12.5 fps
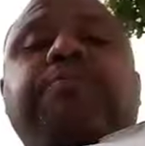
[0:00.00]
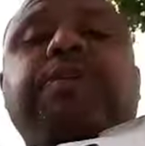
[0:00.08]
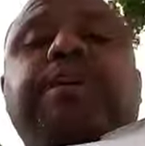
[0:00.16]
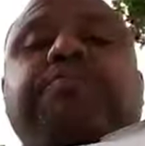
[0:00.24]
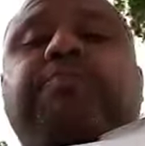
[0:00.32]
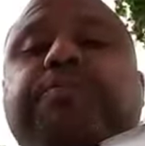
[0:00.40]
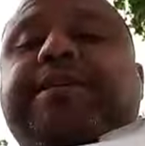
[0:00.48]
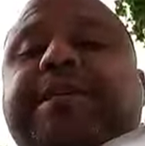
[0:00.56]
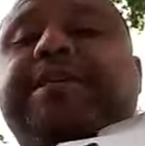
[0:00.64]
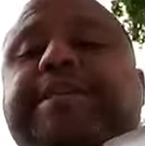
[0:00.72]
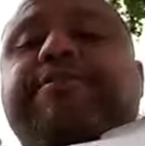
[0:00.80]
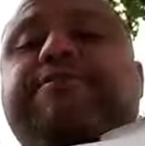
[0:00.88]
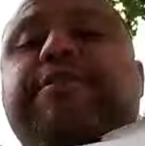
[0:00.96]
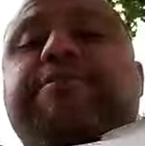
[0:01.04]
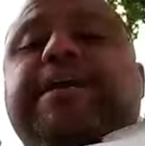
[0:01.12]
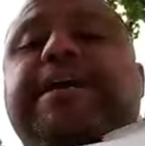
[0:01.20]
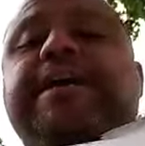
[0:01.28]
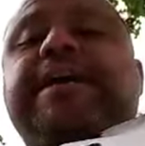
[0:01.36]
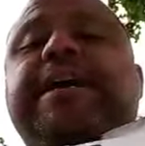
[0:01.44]
is protesting for a
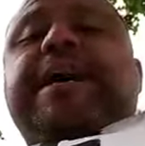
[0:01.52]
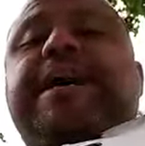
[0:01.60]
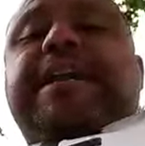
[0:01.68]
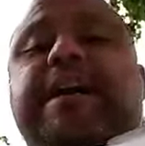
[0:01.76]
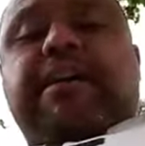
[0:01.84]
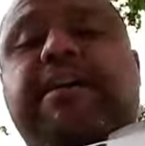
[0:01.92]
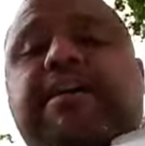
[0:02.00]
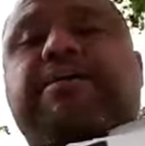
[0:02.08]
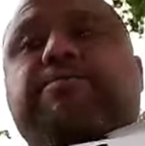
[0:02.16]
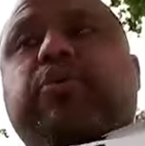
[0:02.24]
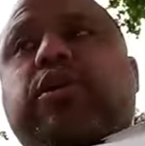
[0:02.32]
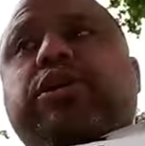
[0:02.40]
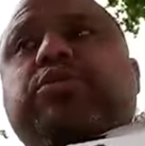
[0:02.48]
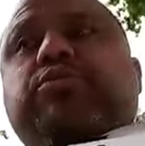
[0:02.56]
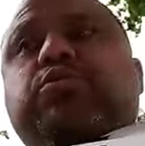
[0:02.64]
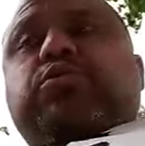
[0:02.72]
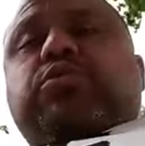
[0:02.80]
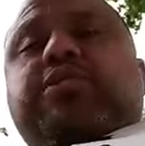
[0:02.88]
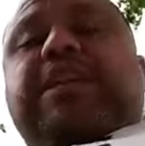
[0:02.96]
bit, and I am going
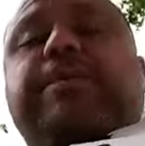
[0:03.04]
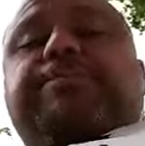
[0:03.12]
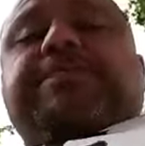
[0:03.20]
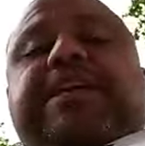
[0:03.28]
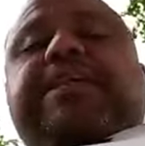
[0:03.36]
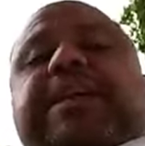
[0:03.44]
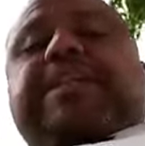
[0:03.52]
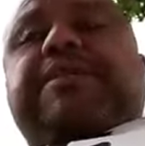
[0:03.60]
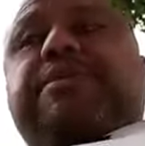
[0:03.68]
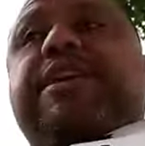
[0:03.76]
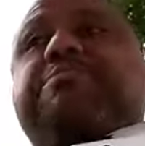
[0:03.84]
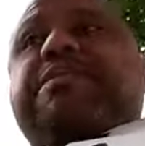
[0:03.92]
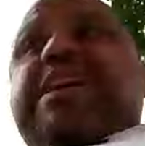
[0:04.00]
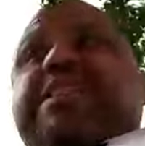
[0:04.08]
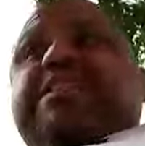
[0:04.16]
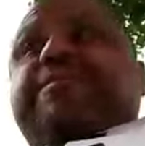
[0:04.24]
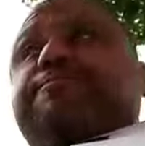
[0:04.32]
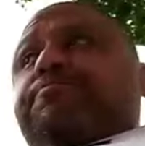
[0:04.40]
to keep sending them emails